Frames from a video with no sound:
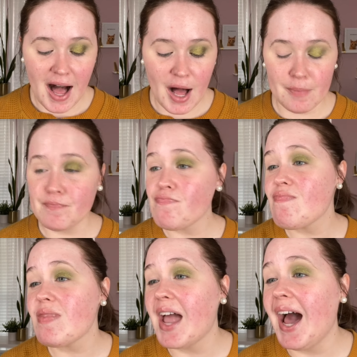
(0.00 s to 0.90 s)
um,
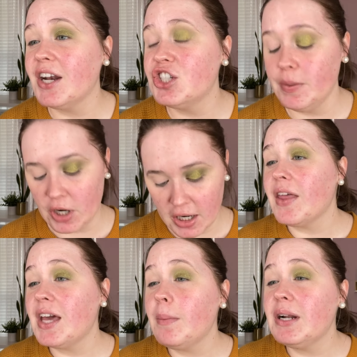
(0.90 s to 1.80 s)
add a shimmer. I
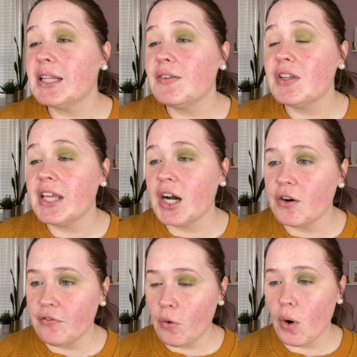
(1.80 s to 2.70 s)
think I'm gonna leave it
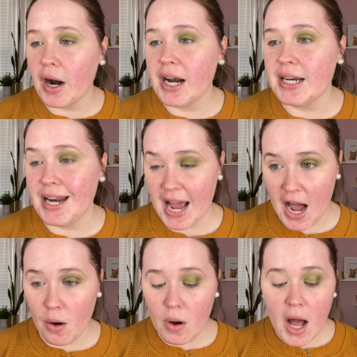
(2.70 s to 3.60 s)
there for
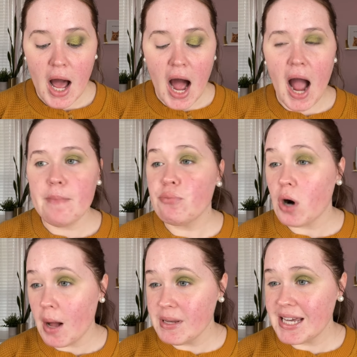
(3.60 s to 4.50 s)
now. I'm
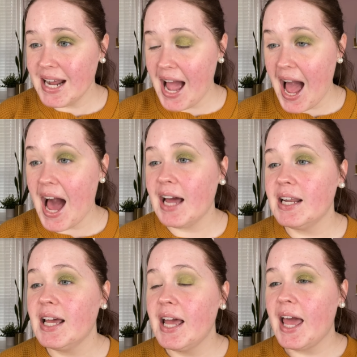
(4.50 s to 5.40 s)
probably gonna
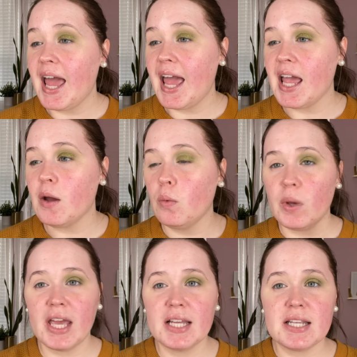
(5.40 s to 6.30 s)
add a
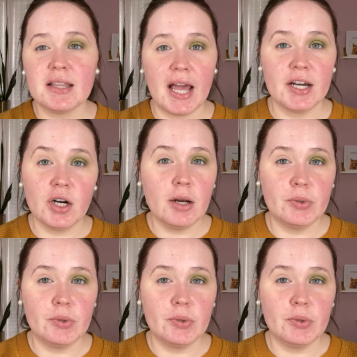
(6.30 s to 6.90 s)
winged liner, a